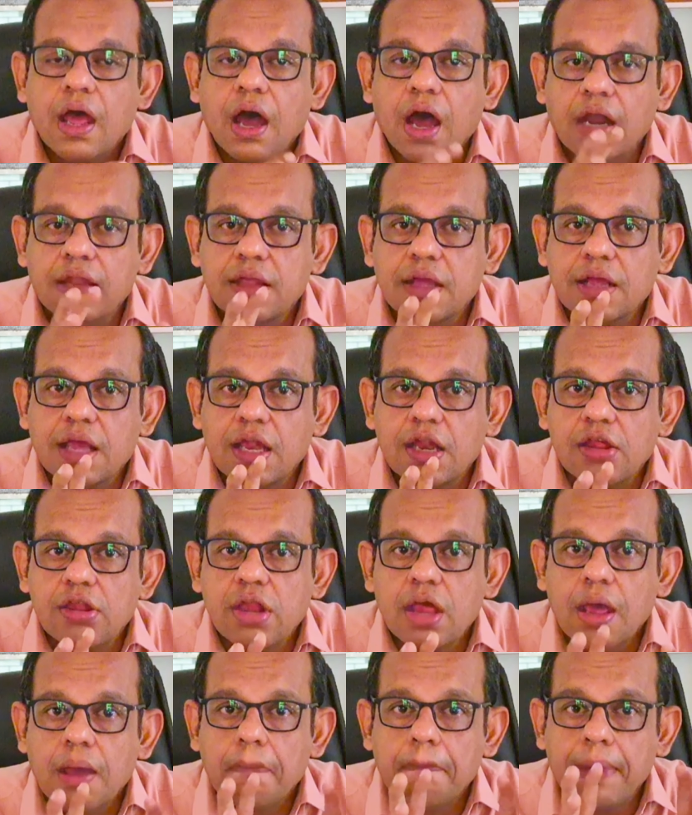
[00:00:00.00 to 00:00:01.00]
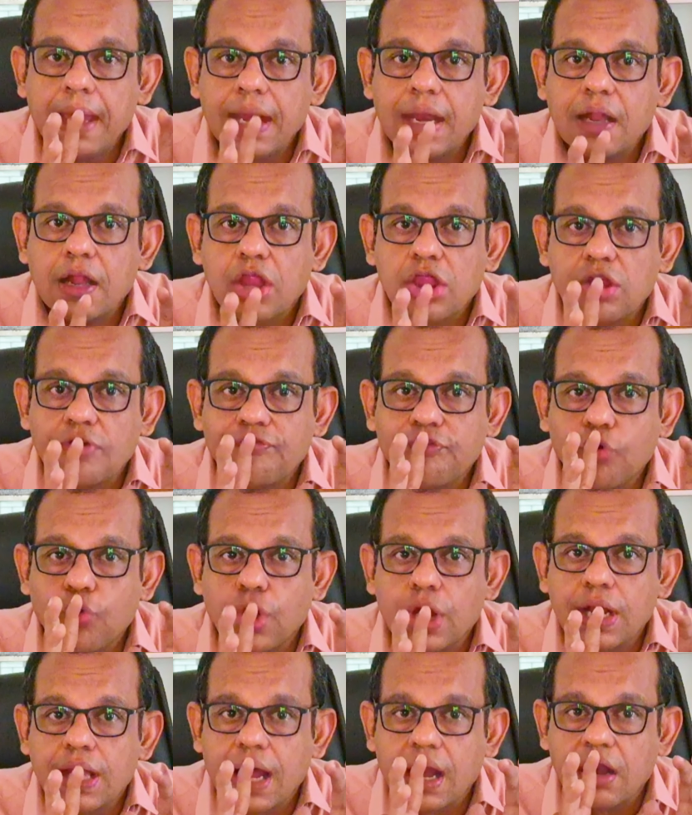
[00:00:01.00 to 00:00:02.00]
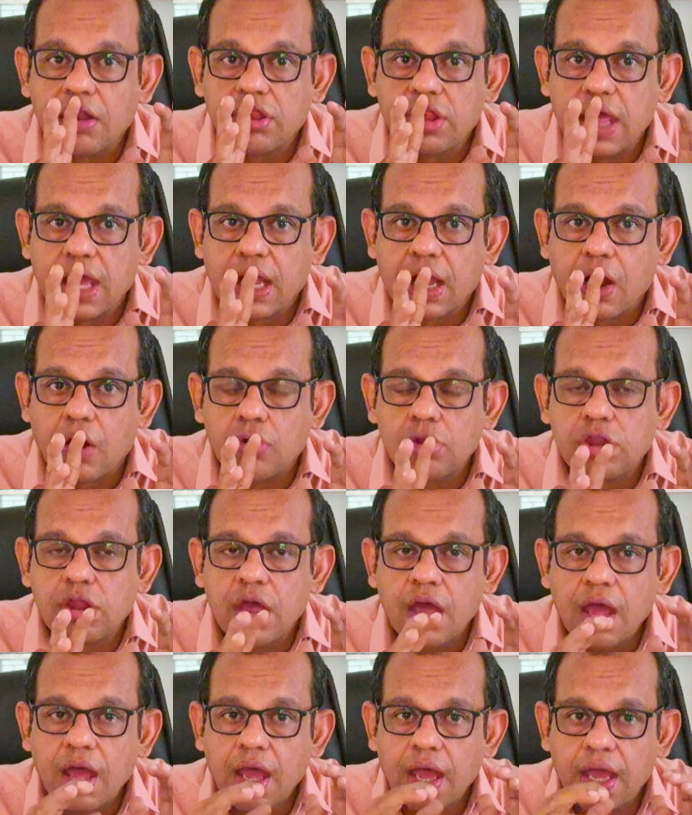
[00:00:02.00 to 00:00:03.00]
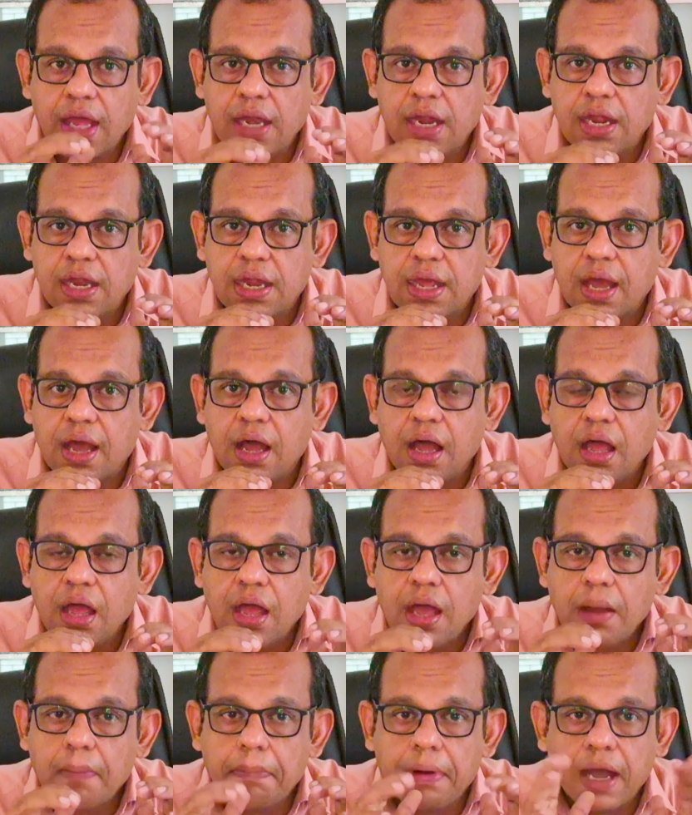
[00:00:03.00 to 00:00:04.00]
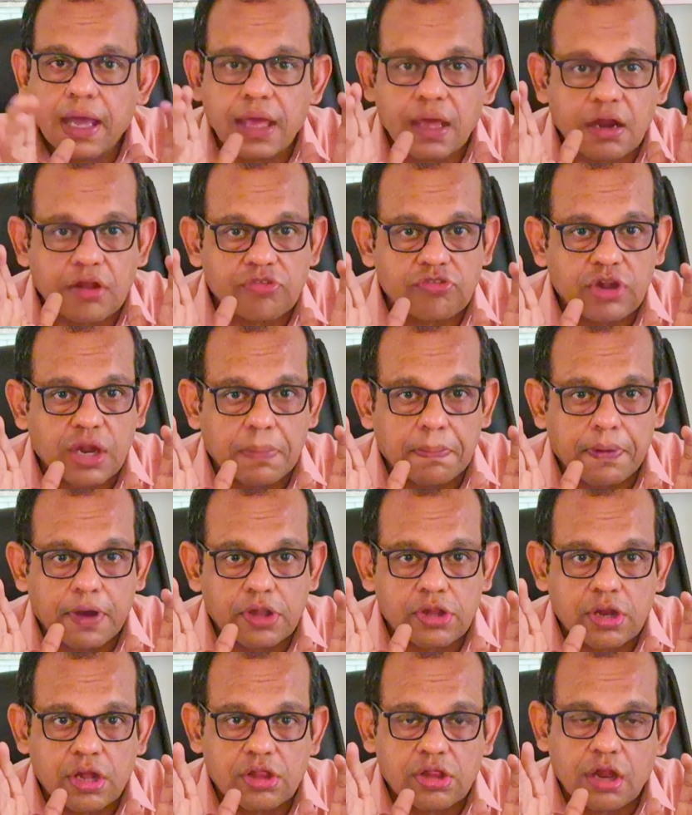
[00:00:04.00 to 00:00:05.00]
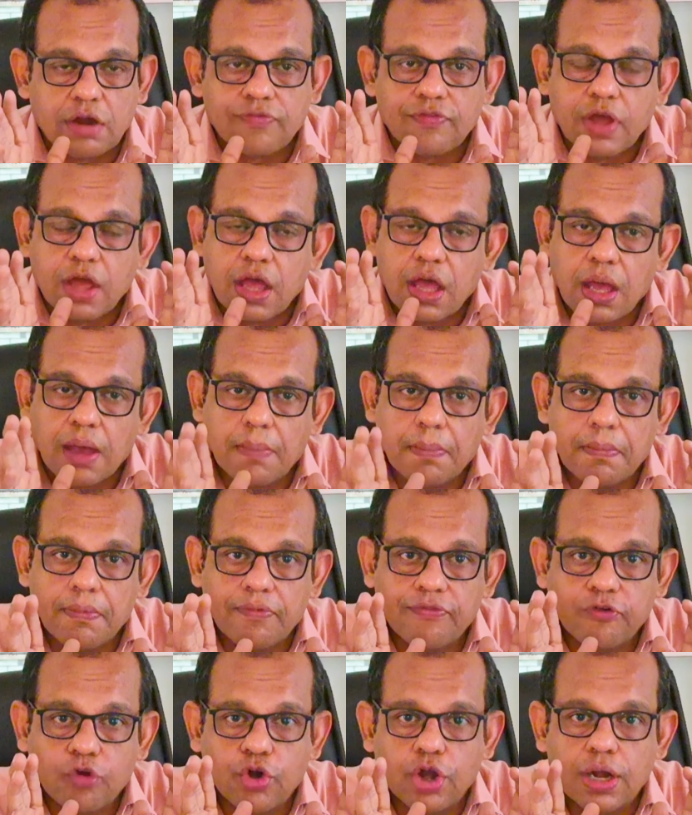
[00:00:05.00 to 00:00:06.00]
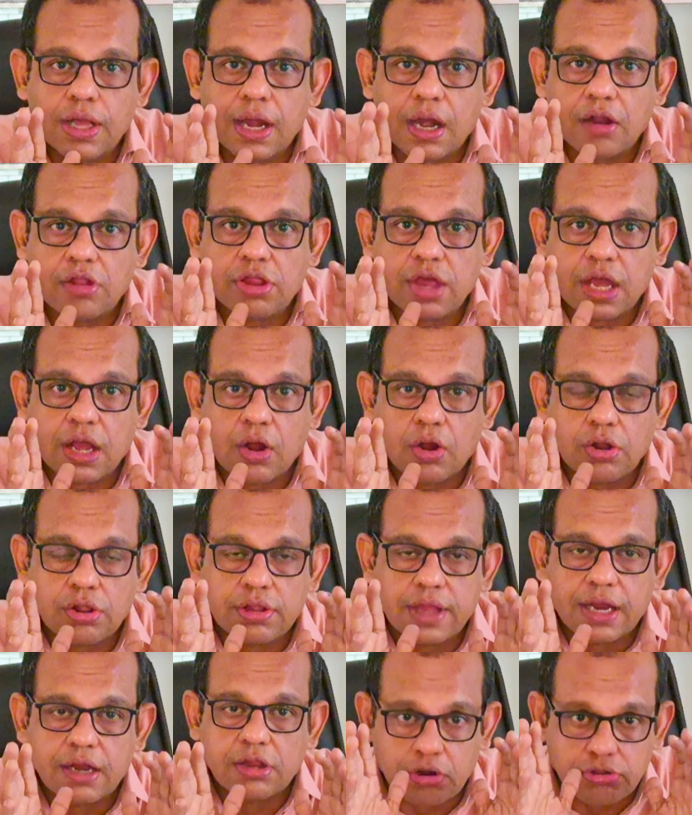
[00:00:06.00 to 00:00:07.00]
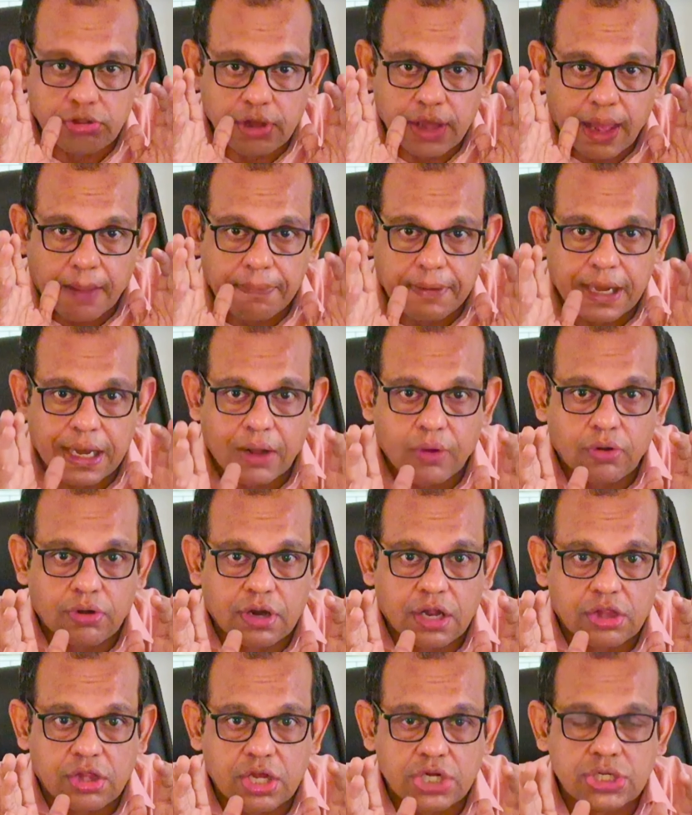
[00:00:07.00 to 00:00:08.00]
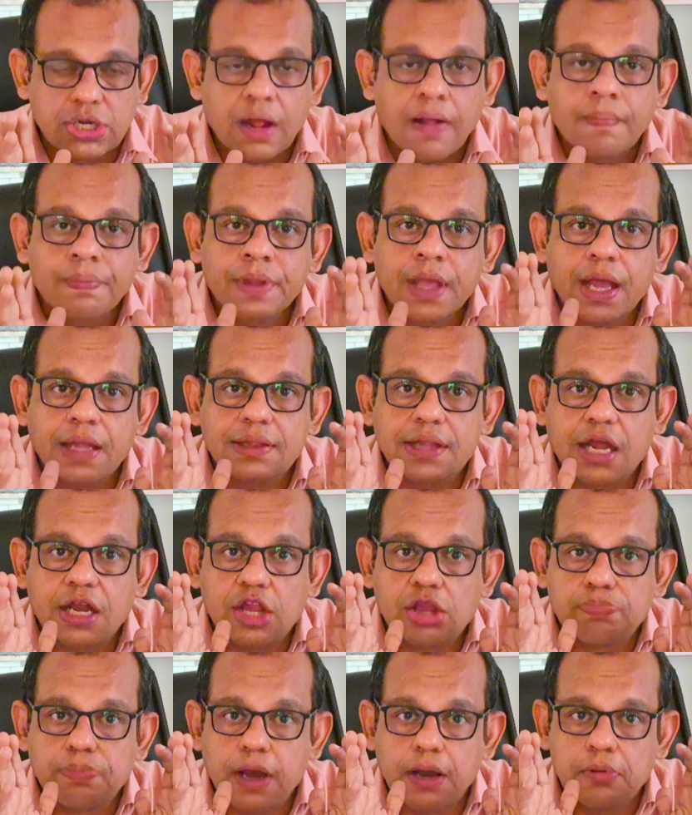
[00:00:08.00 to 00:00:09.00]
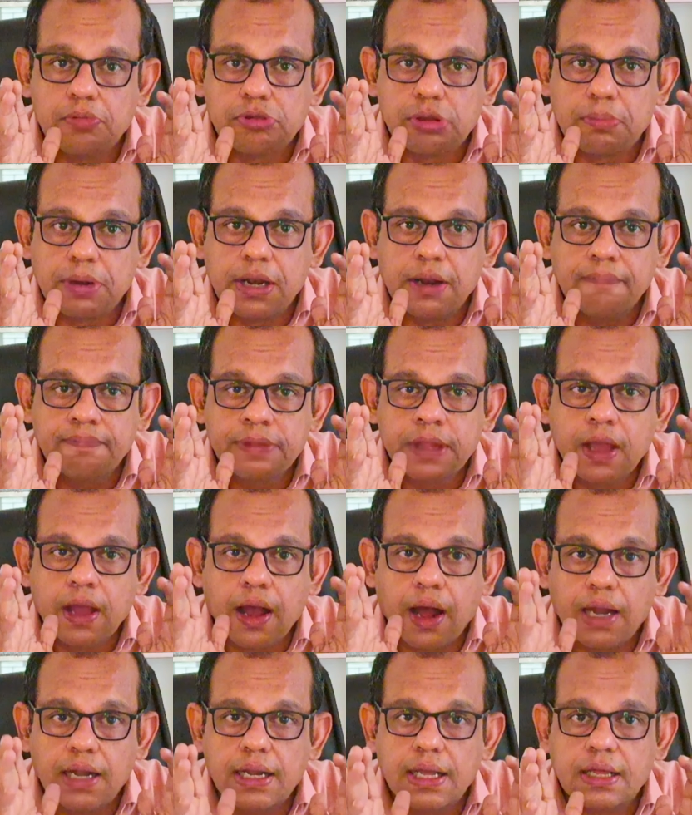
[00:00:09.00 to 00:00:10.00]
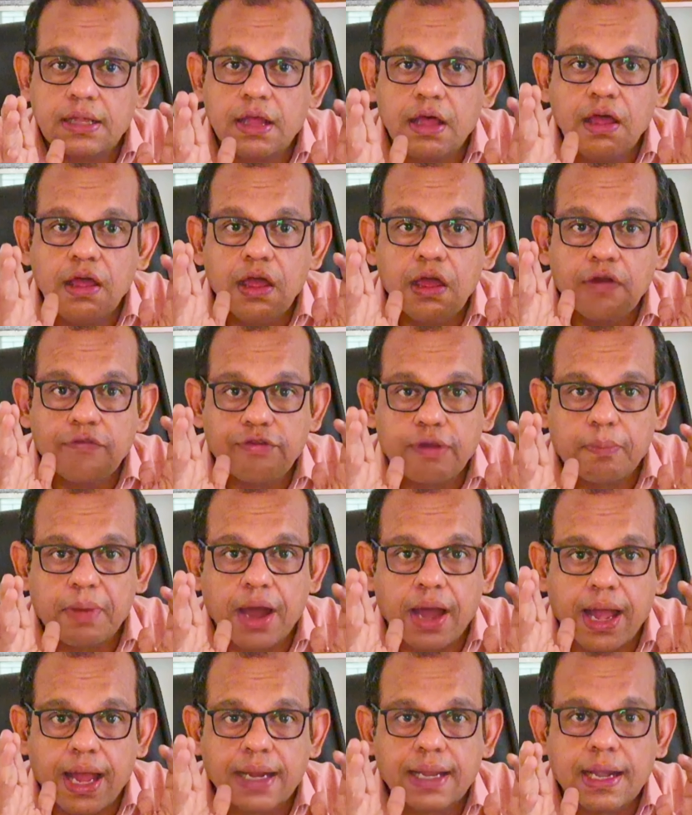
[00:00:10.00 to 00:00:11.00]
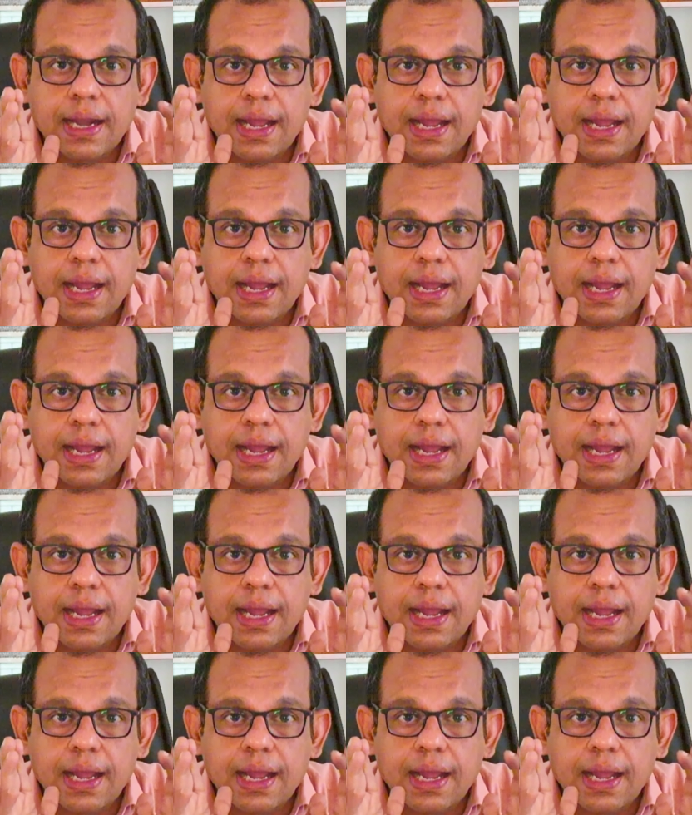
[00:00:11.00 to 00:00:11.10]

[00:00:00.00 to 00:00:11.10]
Another case is maintenance of foreign currency accounts in India by a resident person itself. A foreign currency account, that is also a capital account transaction, and that is permissible under the FEMA Act